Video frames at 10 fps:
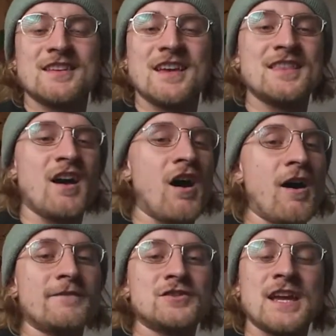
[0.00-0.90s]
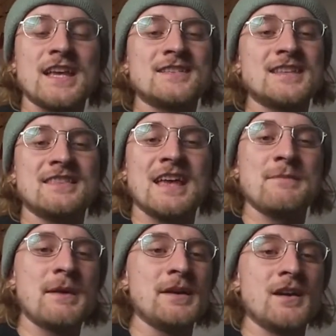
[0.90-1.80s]
in the off chance that they
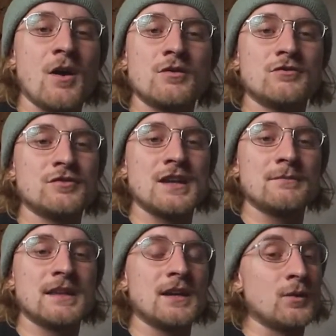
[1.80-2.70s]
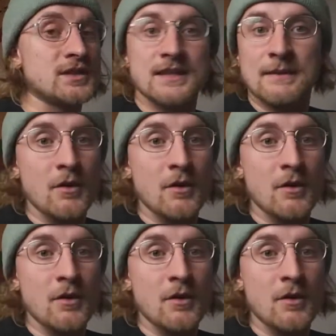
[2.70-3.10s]
may be going through something, which